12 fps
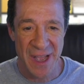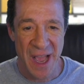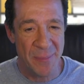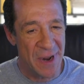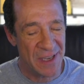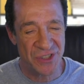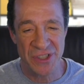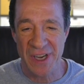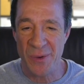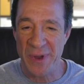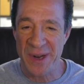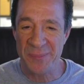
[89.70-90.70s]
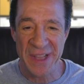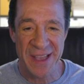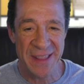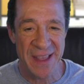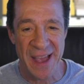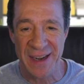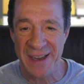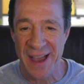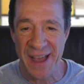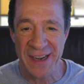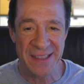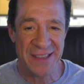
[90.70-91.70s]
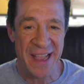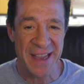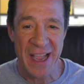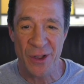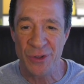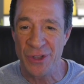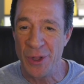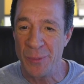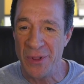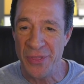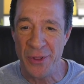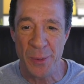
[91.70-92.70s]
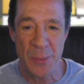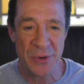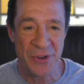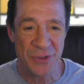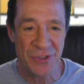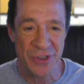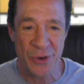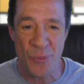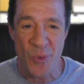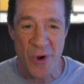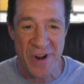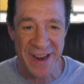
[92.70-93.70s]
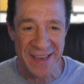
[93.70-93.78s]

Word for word: I'm not sure I want to play that. I didn't like how global thermonuclear war